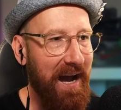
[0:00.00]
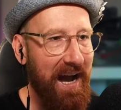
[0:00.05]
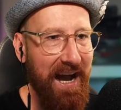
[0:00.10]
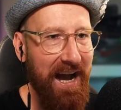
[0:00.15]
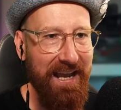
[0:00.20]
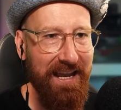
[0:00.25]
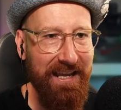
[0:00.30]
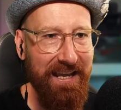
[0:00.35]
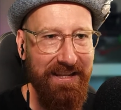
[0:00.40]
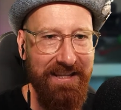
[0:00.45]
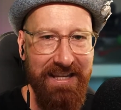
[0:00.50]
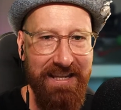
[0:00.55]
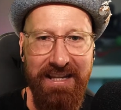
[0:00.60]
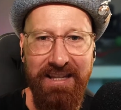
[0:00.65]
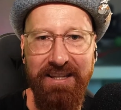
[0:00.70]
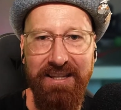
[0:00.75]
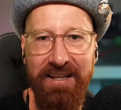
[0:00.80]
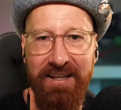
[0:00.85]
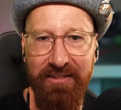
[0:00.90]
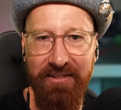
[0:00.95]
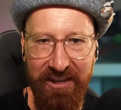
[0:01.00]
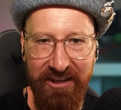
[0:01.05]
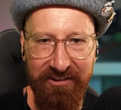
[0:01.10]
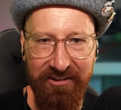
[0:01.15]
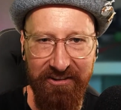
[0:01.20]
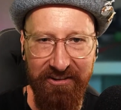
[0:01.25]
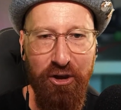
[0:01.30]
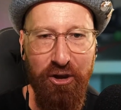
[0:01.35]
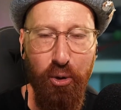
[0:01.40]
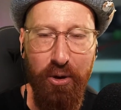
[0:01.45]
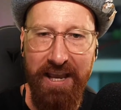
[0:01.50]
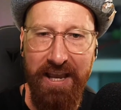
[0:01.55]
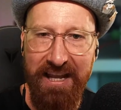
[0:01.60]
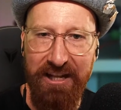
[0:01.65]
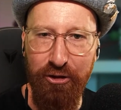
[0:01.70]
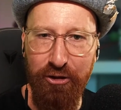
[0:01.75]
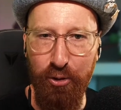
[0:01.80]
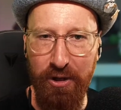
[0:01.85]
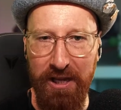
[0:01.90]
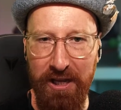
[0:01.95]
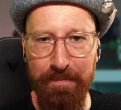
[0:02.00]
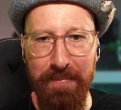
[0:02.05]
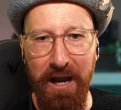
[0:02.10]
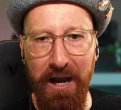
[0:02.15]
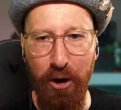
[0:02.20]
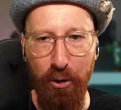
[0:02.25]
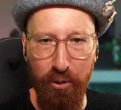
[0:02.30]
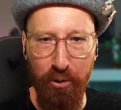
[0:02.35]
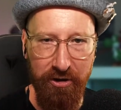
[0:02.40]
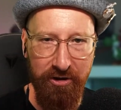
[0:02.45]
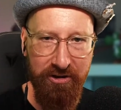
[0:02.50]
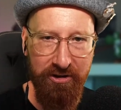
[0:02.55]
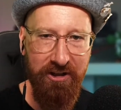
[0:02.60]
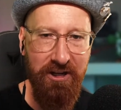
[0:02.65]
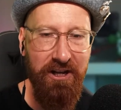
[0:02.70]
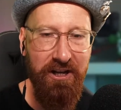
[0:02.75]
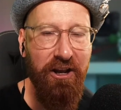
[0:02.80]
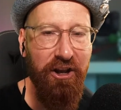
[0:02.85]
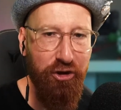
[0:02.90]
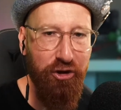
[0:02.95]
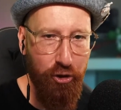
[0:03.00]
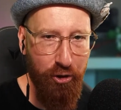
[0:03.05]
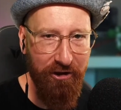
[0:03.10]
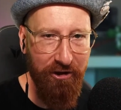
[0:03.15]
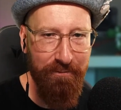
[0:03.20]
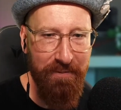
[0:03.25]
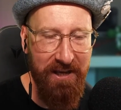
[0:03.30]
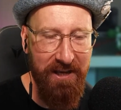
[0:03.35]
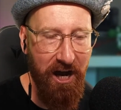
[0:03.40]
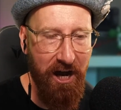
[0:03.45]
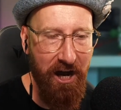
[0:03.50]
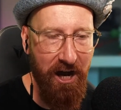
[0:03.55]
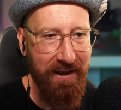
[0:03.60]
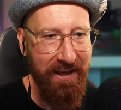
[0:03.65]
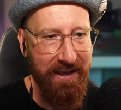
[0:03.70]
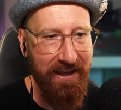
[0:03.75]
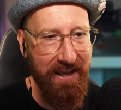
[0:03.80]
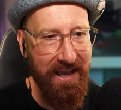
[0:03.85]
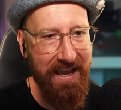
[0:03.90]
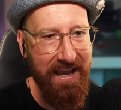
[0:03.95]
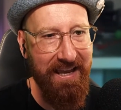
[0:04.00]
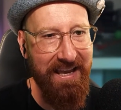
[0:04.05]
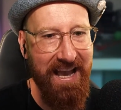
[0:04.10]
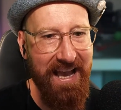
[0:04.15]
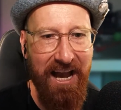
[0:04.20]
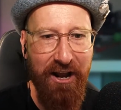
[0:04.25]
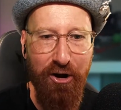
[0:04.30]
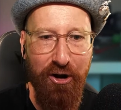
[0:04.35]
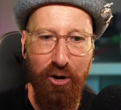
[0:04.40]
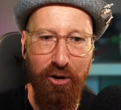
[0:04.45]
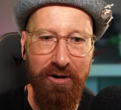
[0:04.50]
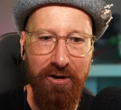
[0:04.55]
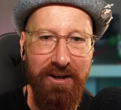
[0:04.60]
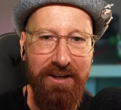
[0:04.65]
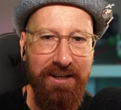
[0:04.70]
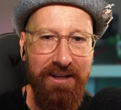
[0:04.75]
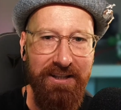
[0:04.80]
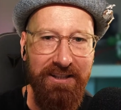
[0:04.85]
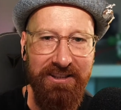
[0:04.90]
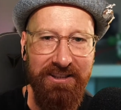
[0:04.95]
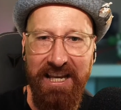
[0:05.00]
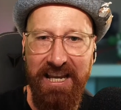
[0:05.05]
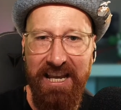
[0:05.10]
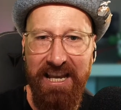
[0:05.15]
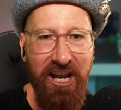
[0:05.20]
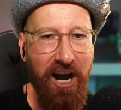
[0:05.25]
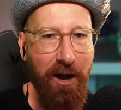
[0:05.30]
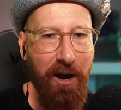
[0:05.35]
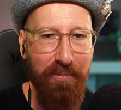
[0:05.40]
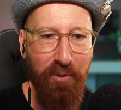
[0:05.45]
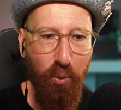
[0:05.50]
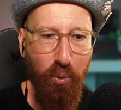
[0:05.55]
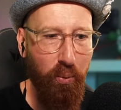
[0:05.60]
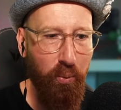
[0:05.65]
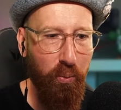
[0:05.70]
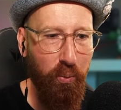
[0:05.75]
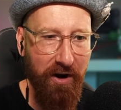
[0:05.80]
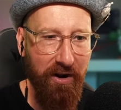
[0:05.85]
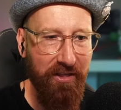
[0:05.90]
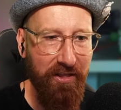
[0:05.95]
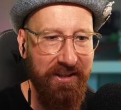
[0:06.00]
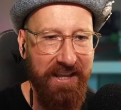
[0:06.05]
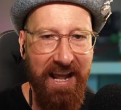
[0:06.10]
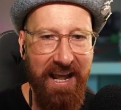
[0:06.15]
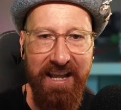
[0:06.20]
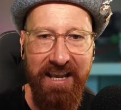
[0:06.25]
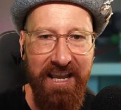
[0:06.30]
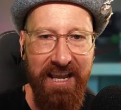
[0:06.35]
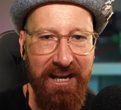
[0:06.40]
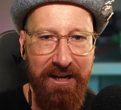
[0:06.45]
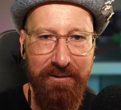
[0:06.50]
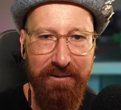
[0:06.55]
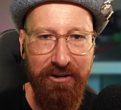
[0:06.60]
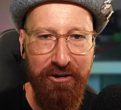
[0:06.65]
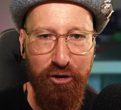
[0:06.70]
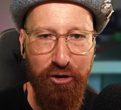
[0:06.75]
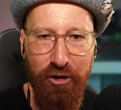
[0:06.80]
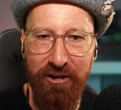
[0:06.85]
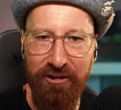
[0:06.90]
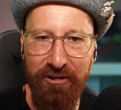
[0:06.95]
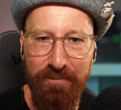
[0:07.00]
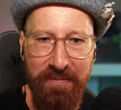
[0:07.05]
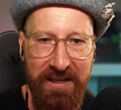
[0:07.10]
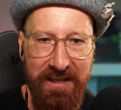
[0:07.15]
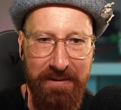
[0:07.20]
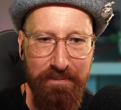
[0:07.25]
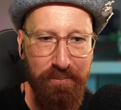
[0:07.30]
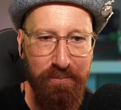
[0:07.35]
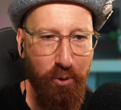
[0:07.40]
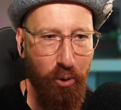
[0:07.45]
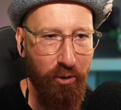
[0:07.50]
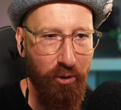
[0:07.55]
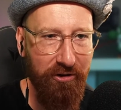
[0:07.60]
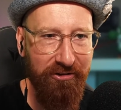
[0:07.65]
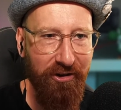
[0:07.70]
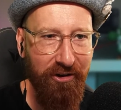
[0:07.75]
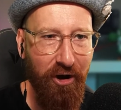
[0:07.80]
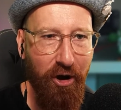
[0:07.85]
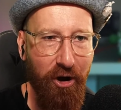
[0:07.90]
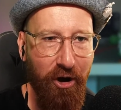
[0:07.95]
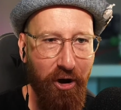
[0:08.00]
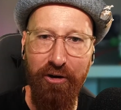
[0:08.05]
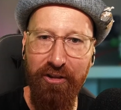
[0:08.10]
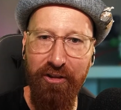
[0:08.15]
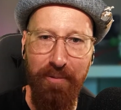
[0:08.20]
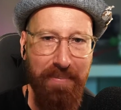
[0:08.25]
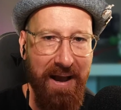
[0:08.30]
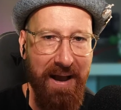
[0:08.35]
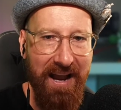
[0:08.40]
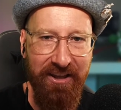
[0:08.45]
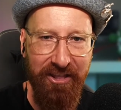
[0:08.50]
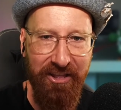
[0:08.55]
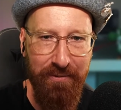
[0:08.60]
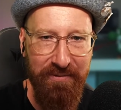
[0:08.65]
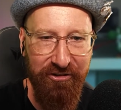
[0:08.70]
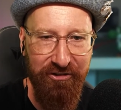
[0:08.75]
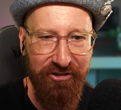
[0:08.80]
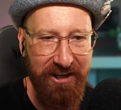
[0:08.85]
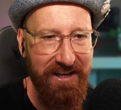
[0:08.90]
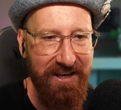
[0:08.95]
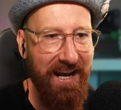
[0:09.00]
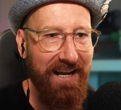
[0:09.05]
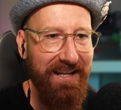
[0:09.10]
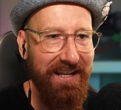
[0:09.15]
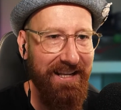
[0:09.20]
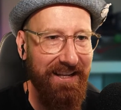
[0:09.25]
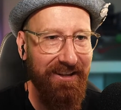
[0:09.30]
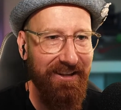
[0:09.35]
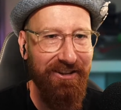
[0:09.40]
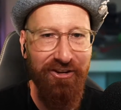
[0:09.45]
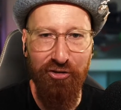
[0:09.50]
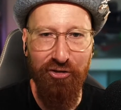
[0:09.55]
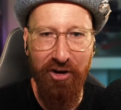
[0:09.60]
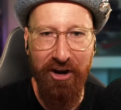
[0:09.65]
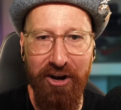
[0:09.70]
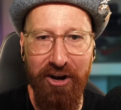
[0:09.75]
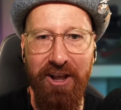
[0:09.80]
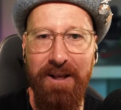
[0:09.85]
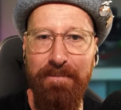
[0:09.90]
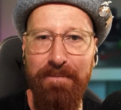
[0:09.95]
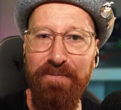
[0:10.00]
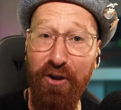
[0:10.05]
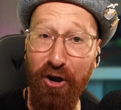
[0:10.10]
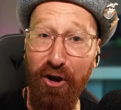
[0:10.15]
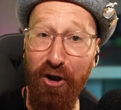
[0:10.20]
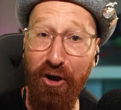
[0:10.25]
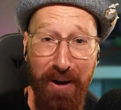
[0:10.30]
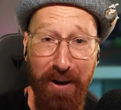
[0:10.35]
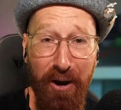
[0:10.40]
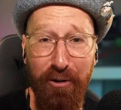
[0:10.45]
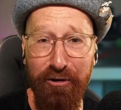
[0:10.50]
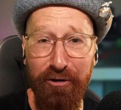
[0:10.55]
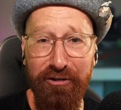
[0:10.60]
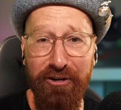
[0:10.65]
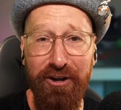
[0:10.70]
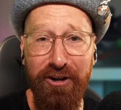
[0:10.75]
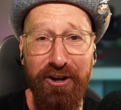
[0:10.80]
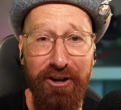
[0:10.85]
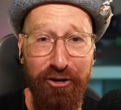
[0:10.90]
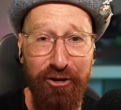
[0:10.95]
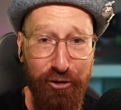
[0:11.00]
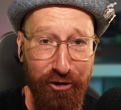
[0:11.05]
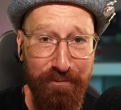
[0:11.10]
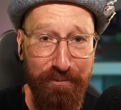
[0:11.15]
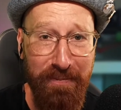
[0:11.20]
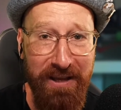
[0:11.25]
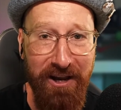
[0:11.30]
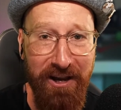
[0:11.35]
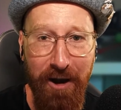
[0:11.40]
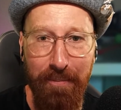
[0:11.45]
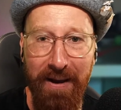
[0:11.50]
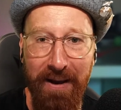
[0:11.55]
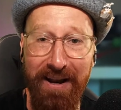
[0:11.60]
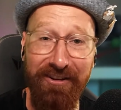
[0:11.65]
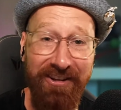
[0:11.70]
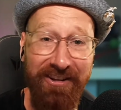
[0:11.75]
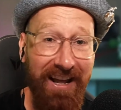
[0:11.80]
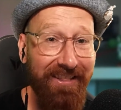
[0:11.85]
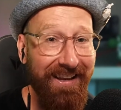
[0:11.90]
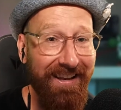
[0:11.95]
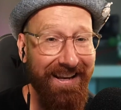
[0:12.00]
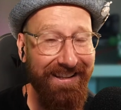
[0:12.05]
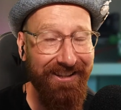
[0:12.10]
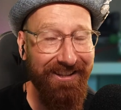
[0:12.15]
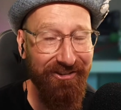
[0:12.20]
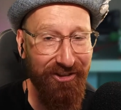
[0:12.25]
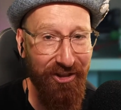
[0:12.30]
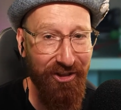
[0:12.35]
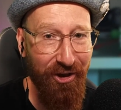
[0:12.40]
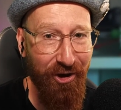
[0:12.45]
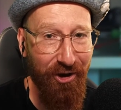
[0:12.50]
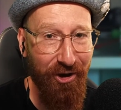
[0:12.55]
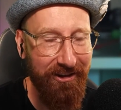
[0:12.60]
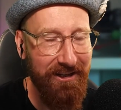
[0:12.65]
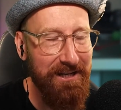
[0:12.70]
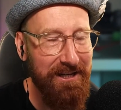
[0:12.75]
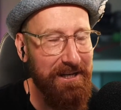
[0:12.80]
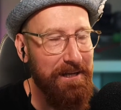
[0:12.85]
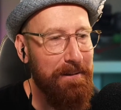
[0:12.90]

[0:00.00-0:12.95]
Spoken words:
I need this thing going into a powered USB hub. It cannot take up one of the dedicated USB ports on the back of the machine. I need it to on a powered USB hub, and sadly it does not.